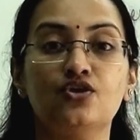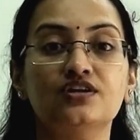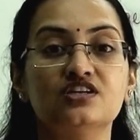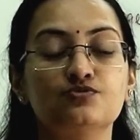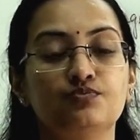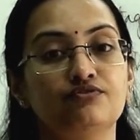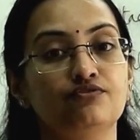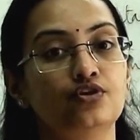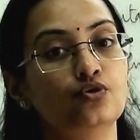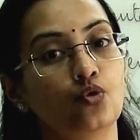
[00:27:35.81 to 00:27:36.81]
is
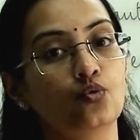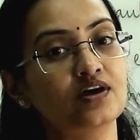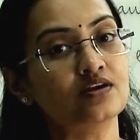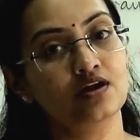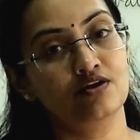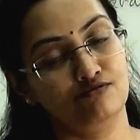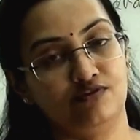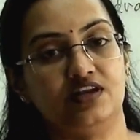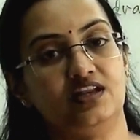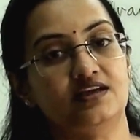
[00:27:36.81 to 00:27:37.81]
preferred over
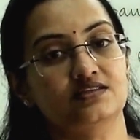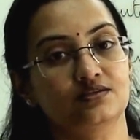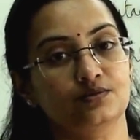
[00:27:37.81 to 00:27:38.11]
fertilizer.